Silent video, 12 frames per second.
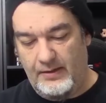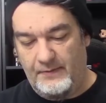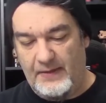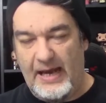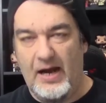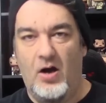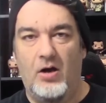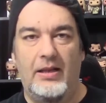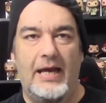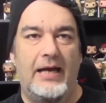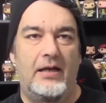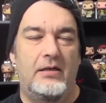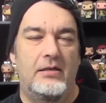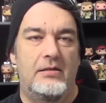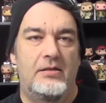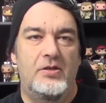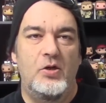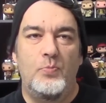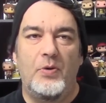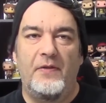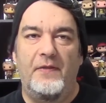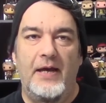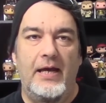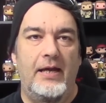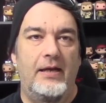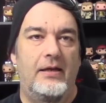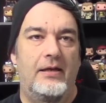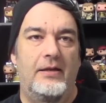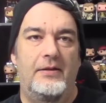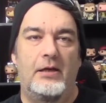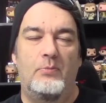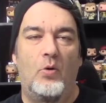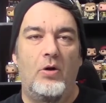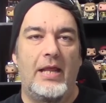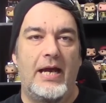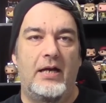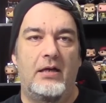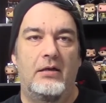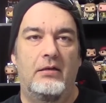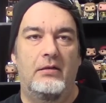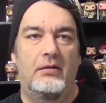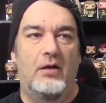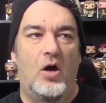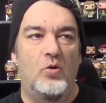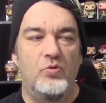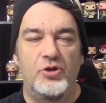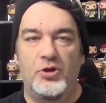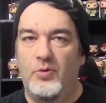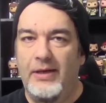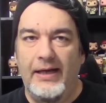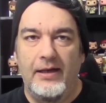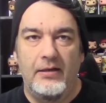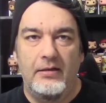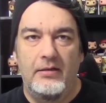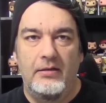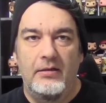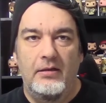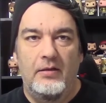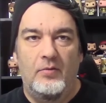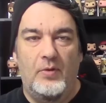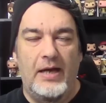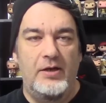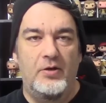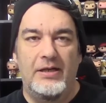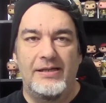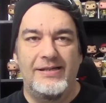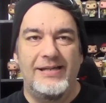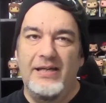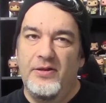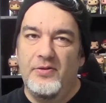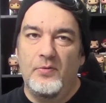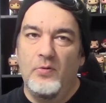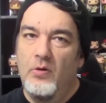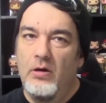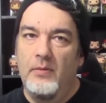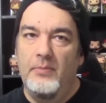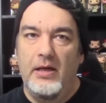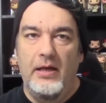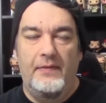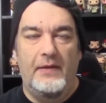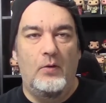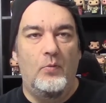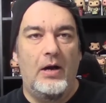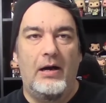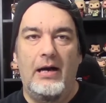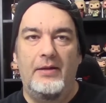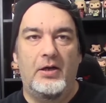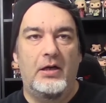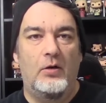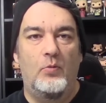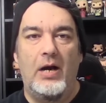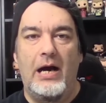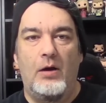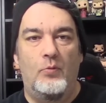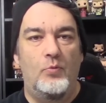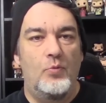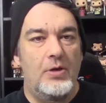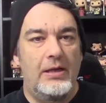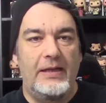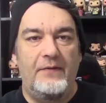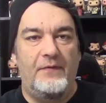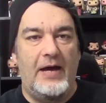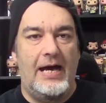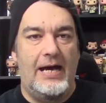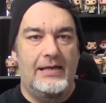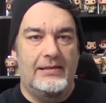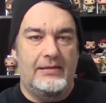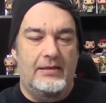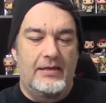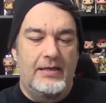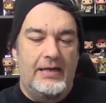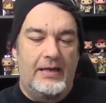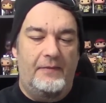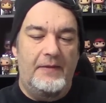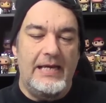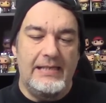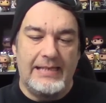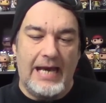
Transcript: they are like super thin. They're more like hosiery, right? You can see through them. They wear out. They're going to wear out really fast. These,